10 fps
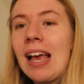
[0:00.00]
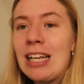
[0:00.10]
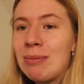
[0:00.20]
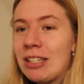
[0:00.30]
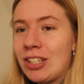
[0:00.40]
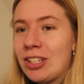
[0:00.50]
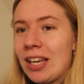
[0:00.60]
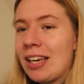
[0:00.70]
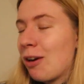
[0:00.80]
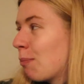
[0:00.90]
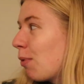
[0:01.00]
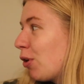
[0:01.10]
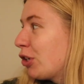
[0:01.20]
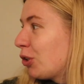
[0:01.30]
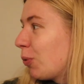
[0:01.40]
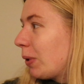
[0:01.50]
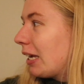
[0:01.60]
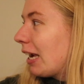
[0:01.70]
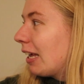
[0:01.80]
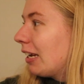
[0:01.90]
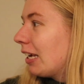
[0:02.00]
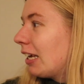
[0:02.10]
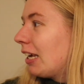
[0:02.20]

It's been such like an emotional weekend.